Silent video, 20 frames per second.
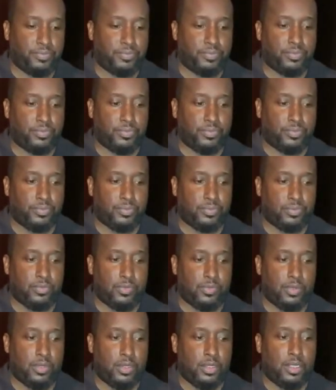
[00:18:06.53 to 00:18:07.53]

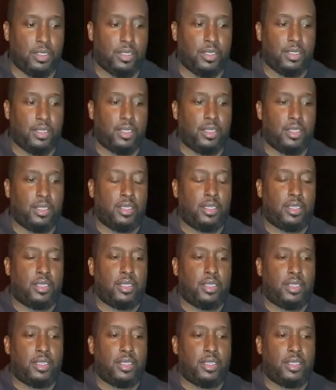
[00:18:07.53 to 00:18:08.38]
[no speech]